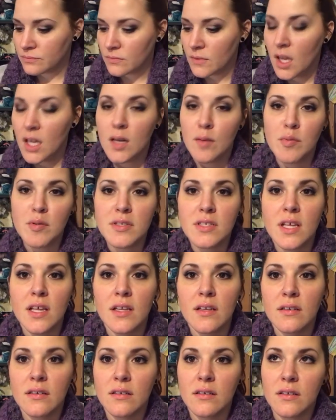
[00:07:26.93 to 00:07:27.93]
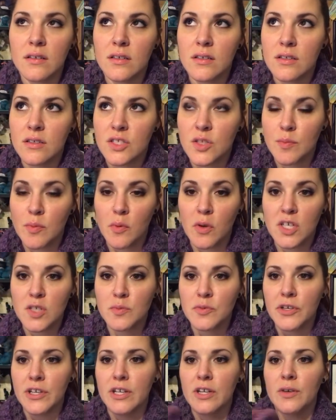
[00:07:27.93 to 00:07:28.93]
100% Superwash
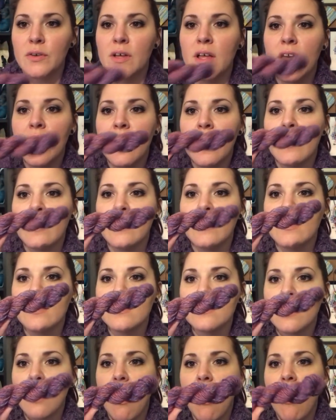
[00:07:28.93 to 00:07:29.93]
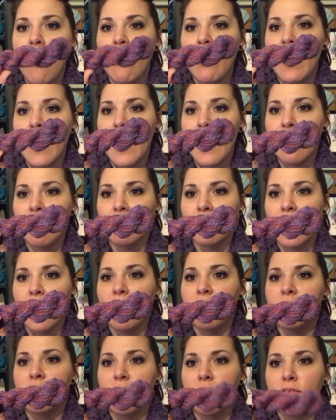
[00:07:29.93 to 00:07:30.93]
Merino. This is all I have
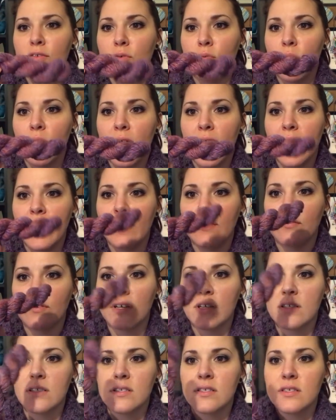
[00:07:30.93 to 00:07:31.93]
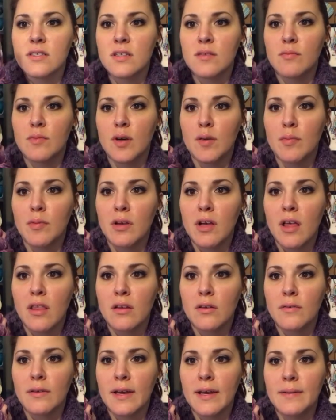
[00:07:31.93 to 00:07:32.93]
left of the wine, rust, and purple
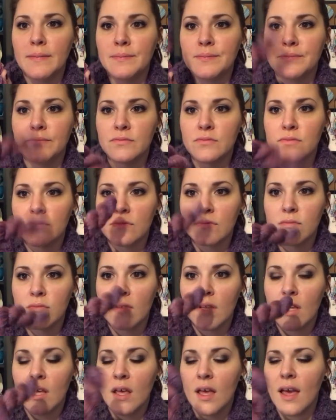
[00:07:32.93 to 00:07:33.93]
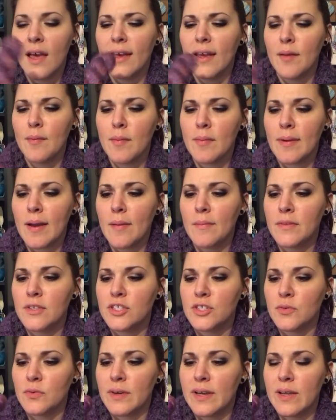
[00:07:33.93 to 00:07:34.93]
colorway. I can't remember how much
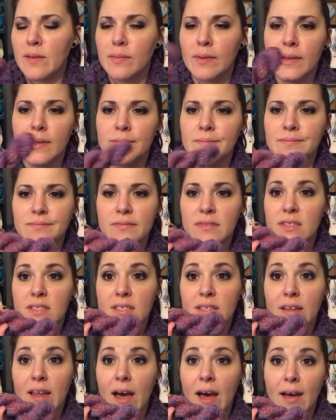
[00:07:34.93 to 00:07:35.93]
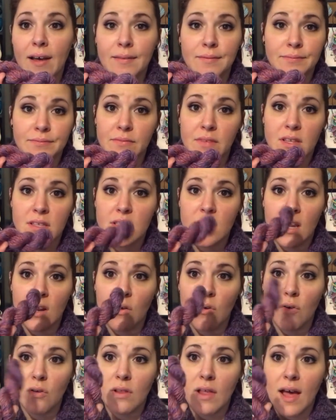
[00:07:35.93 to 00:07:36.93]
it weighed, but it's not a
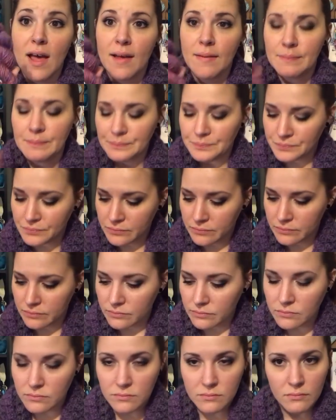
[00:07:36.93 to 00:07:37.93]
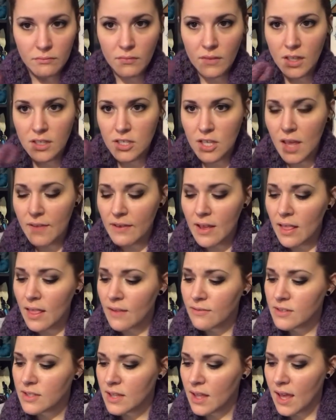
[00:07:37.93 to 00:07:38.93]
whole lot. So I've got
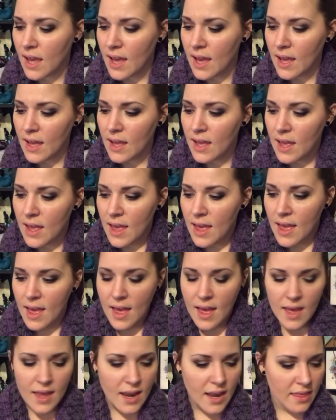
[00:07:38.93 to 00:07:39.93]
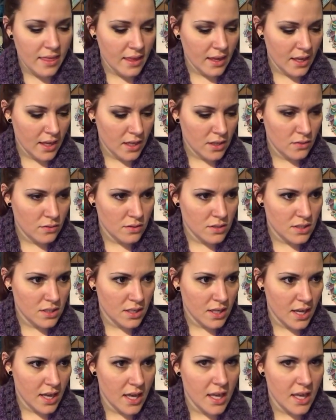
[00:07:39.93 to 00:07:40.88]
left of that. And I think I used a